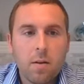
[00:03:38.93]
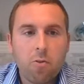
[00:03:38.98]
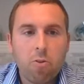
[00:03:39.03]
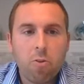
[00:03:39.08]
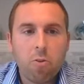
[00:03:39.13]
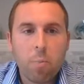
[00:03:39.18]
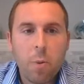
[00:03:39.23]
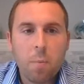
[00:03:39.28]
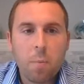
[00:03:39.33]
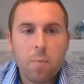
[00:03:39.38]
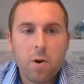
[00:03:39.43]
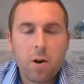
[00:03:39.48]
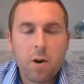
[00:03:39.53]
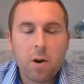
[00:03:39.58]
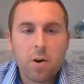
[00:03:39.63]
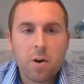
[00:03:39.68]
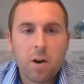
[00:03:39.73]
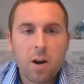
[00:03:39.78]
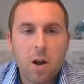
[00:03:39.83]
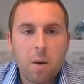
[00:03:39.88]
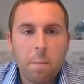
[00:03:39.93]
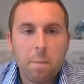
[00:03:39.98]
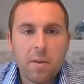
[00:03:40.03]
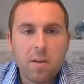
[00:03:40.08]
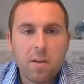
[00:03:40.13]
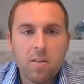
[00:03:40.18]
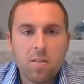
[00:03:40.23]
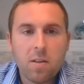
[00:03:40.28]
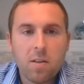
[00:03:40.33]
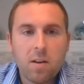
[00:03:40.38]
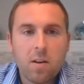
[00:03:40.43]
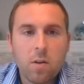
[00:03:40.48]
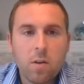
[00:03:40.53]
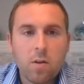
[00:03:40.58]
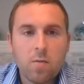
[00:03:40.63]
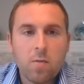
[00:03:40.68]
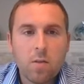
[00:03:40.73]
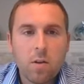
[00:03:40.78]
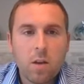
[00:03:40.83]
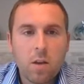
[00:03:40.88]
Remember your compass, you
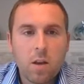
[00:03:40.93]
have